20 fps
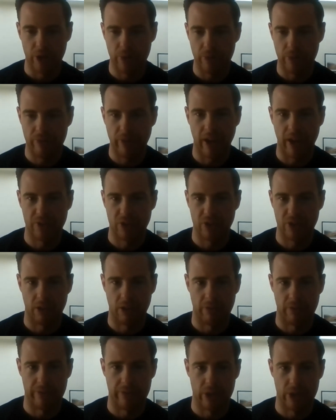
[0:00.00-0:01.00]
5-star
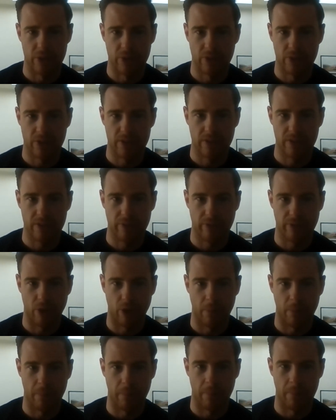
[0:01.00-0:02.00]
reviews
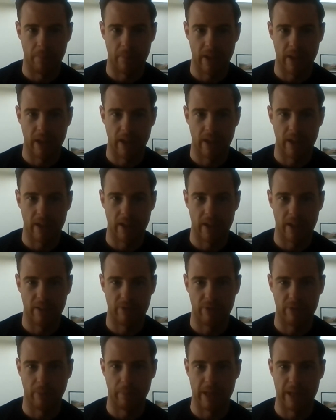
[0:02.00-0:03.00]
from
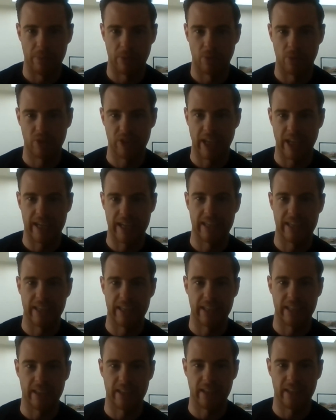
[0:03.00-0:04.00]
people
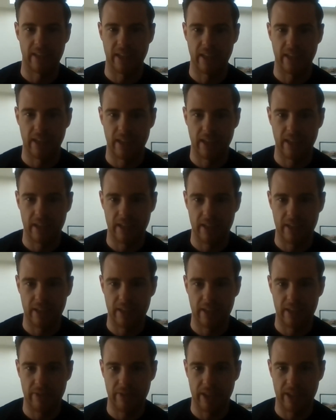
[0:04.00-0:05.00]
saying,
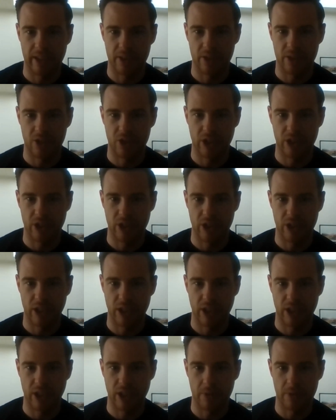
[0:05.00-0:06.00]
I'll share my
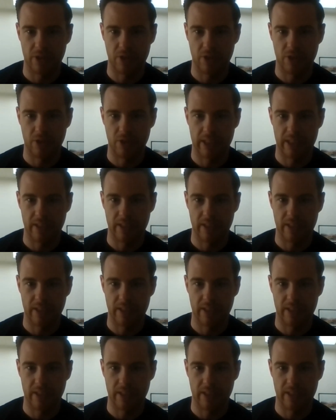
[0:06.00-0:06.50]
screen again.